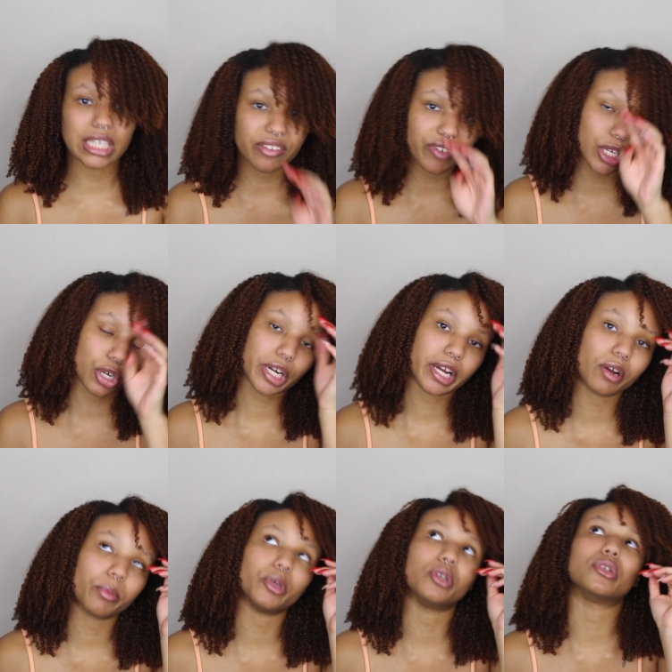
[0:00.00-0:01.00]
leave-in or
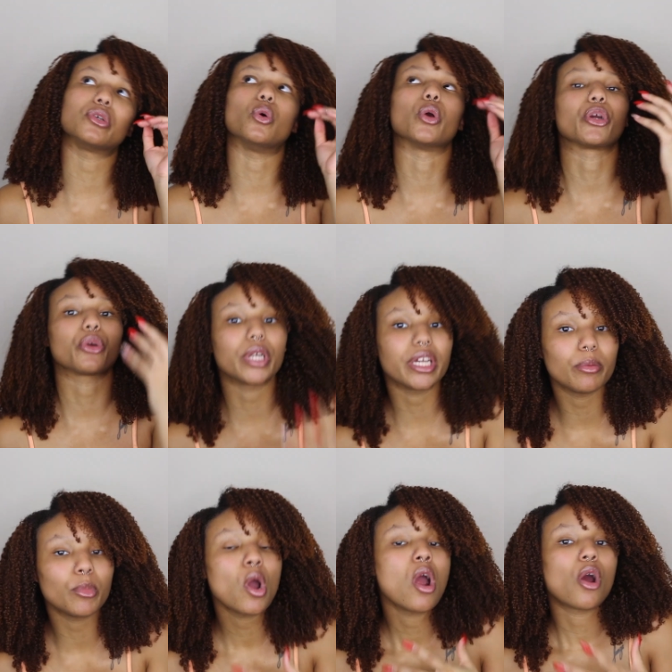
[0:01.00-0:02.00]
hair milk or
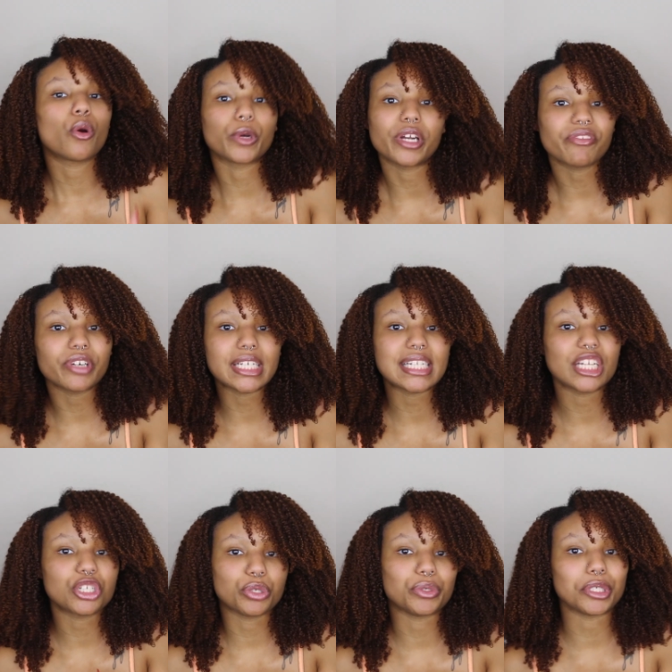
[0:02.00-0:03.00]
cream or whatever it is
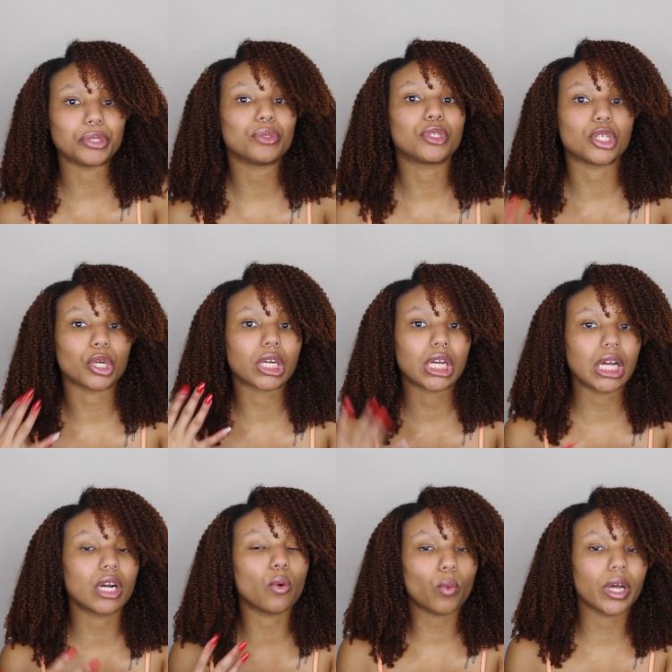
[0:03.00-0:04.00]
that you use, you're
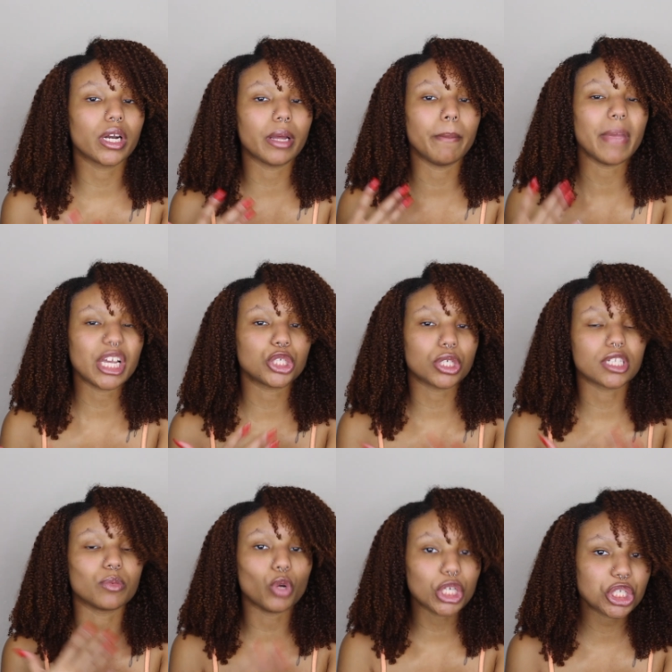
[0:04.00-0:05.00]
gonna wanna make sure
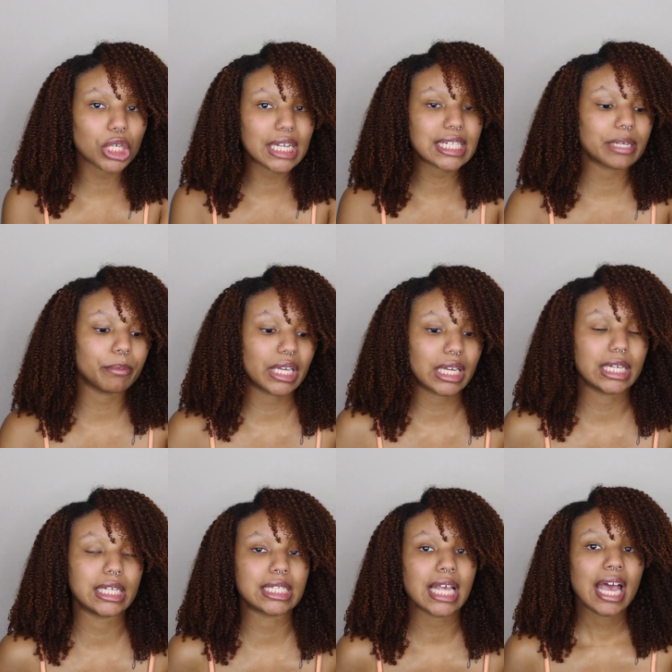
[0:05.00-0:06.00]
it's moisturizing
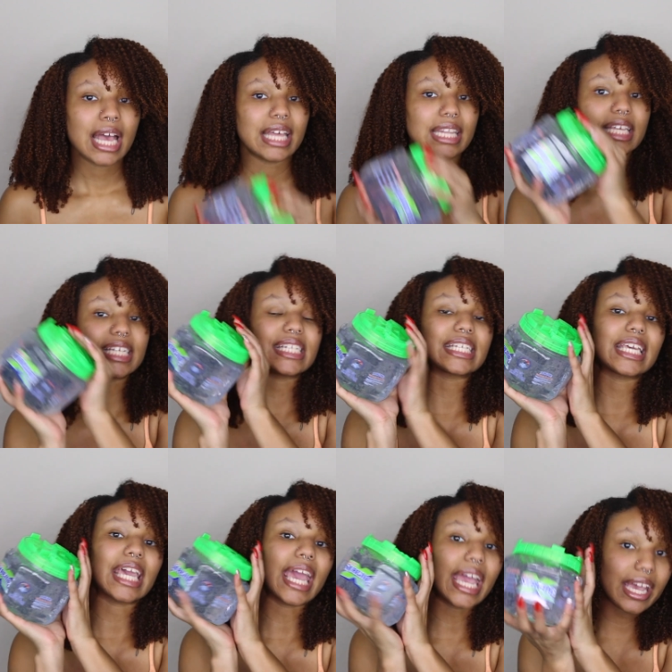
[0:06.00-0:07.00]
because this
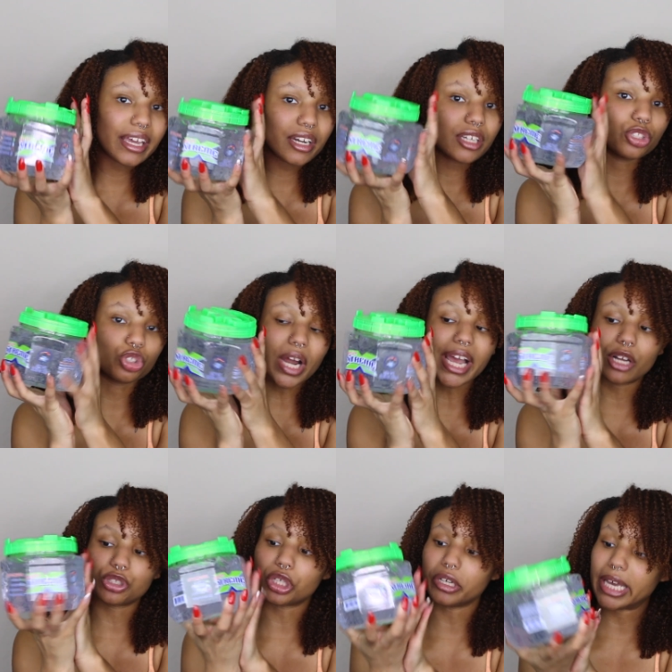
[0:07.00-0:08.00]
can dry
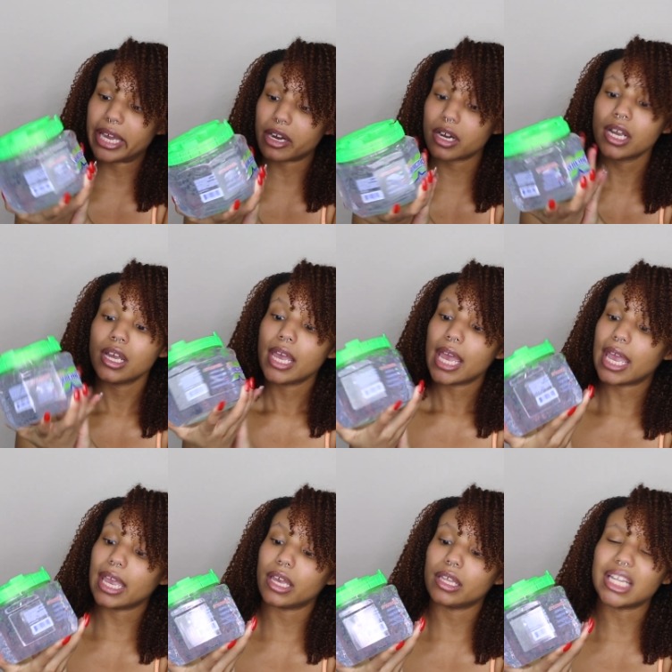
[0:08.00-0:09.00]
out your hair
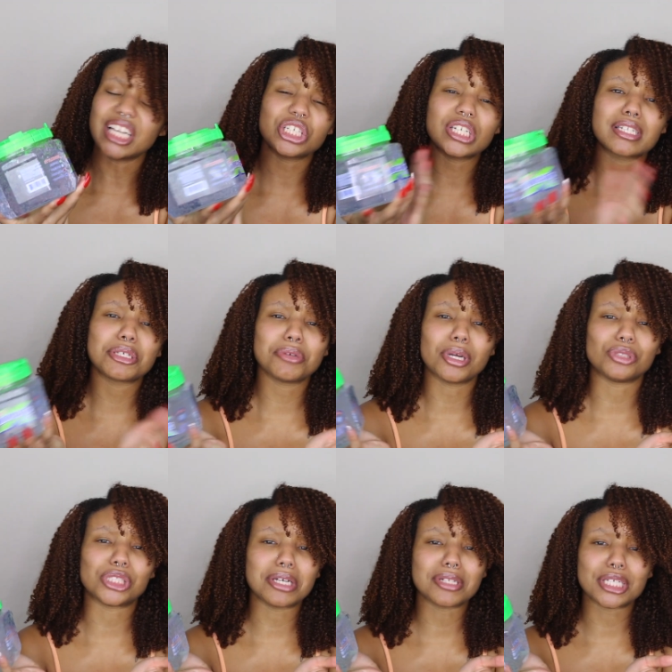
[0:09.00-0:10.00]
and that's just, you know,
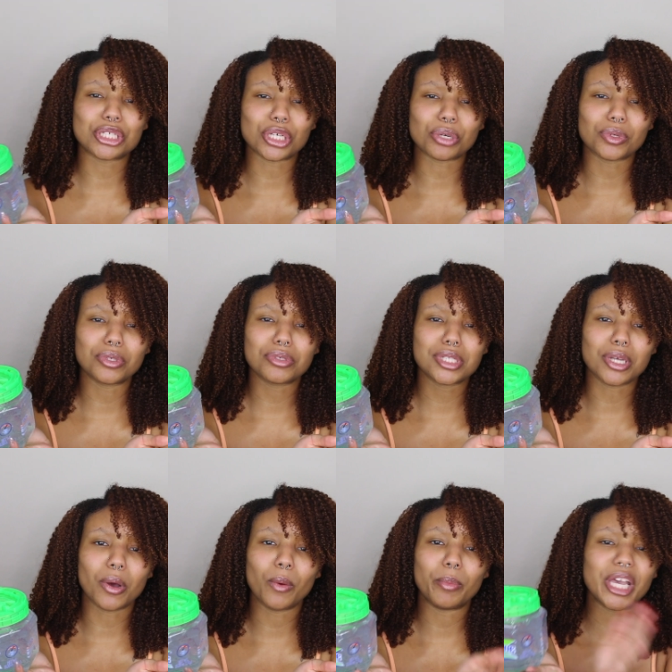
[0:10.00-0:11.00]
gels in general.
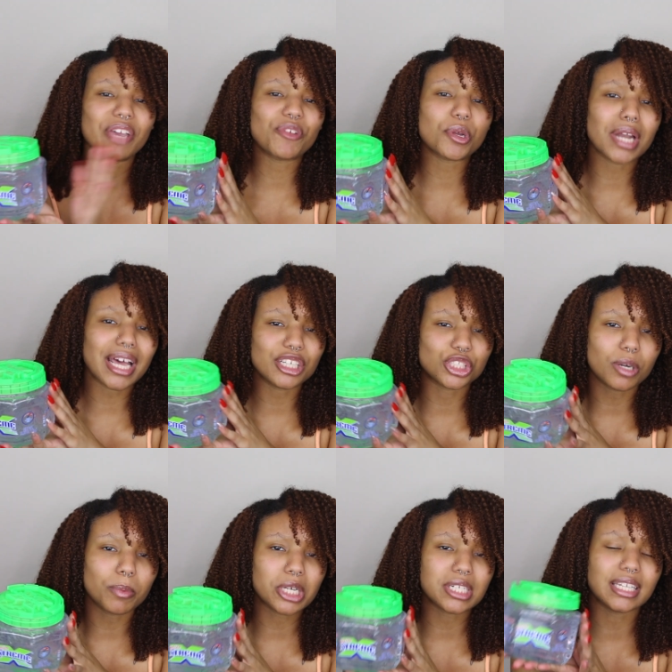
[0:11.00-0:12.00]
So, but if you're not a gel
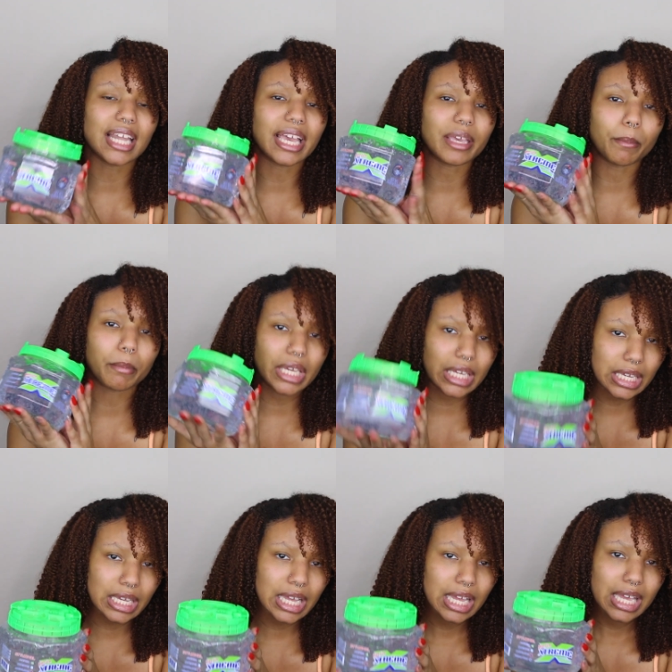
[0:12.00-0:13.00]
person like
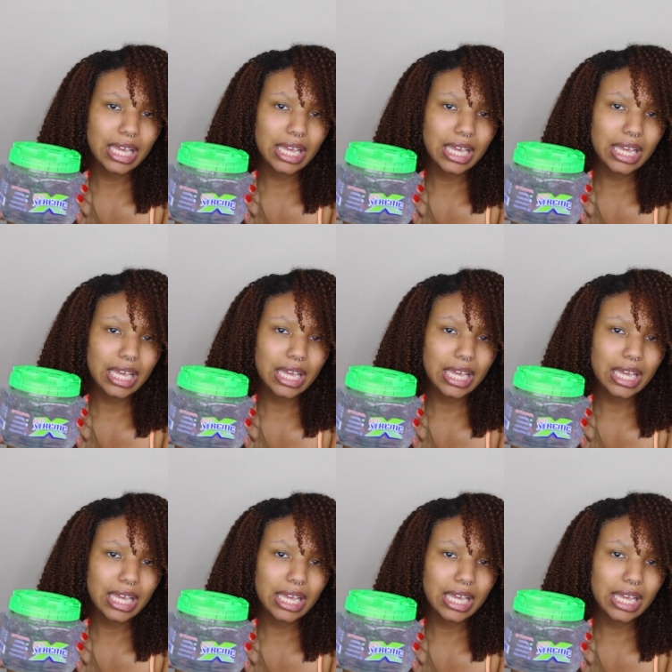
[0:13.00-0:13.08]
me,